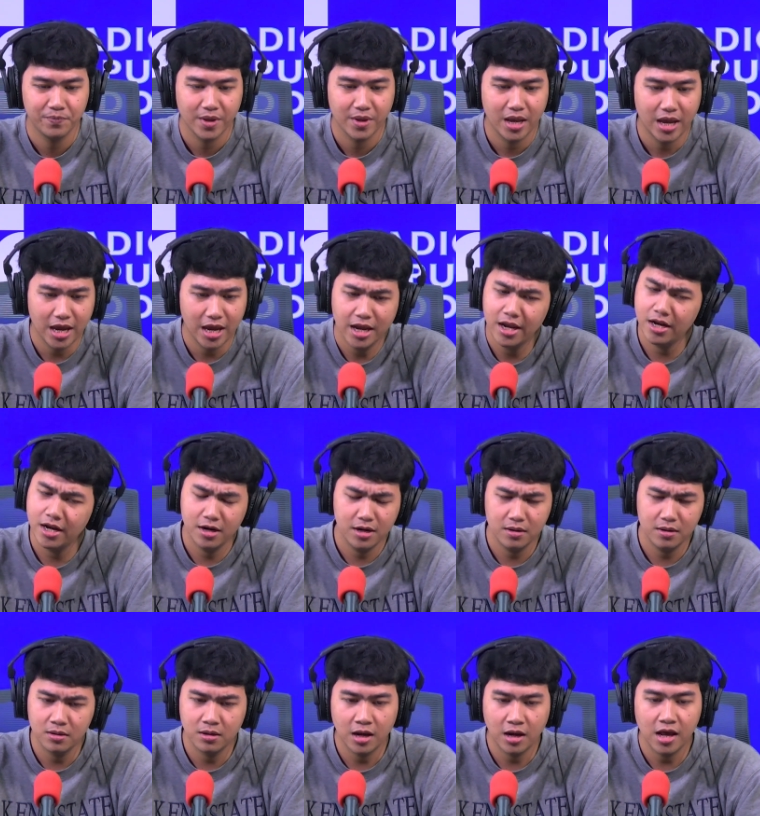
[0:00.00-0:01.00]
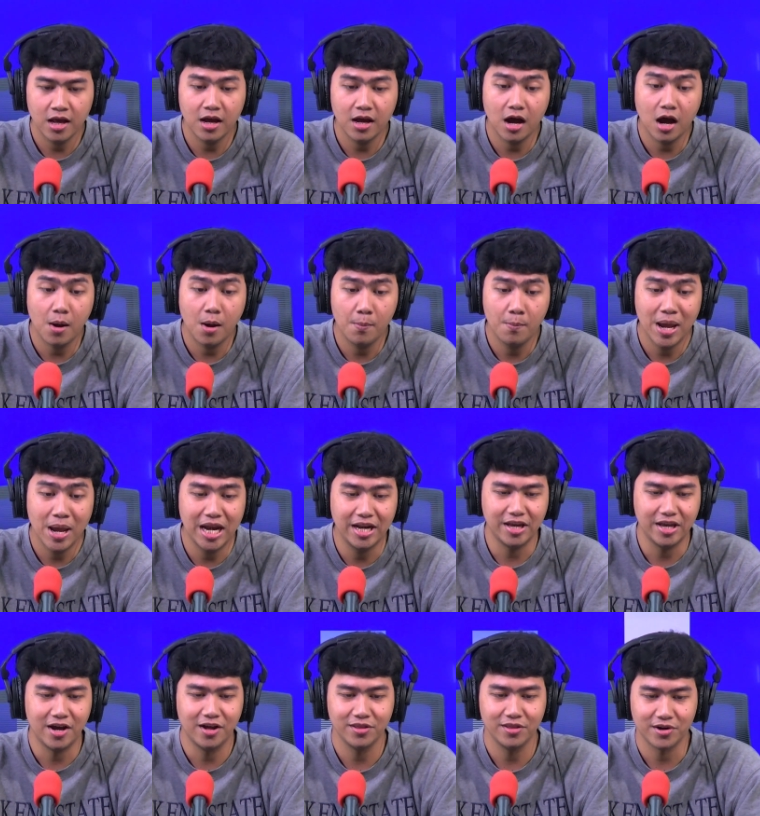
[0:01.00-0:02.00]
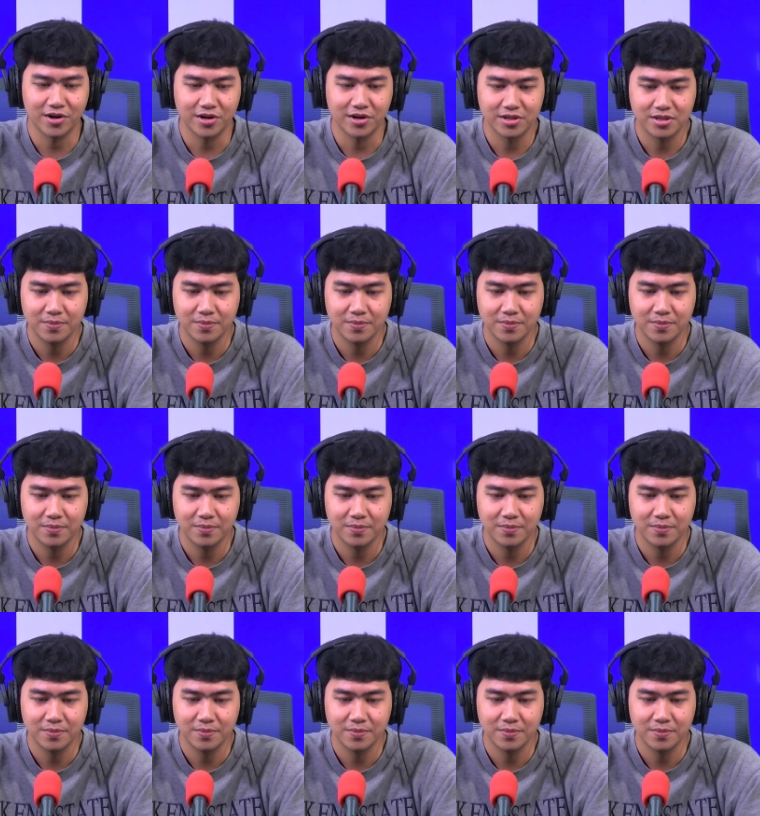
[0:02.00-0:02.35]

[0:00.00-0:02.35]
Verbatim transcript: and many others.